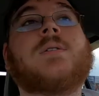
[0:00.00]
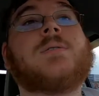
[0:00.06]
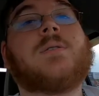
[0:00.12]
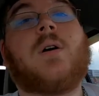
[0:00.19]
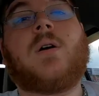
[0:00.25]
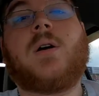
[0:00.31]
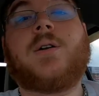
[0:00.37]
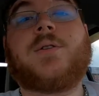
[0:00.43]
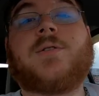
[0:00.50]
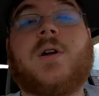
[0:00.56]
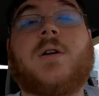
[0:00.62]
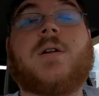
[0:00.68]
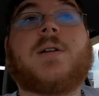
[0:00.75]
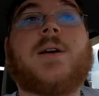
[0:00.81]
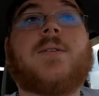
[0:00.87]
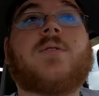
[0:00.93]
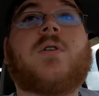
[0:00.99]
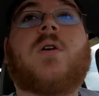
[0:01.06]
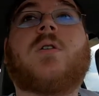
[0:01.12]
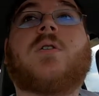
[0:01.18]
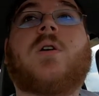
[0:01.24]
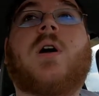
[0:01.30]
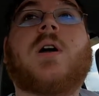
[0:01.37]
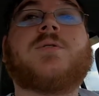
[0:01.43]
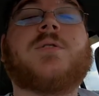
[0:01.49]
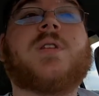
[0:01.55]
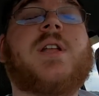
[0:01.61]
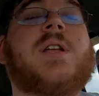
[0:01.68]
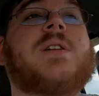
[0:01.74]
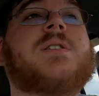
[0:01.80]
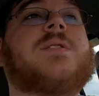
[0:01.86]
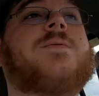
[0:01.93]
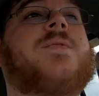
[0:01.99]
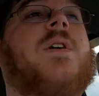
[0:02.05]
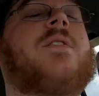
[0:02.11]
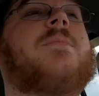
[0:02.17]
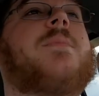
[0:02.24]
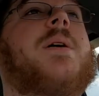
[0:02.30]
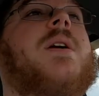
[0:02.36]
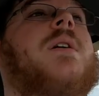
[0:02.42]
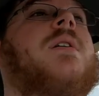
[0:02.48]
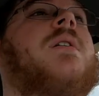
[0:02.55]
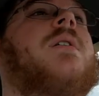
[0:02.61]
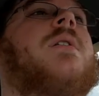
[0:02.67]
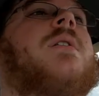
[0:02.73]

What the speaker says: Sorry, try not to have a car crash with idiots in front of me.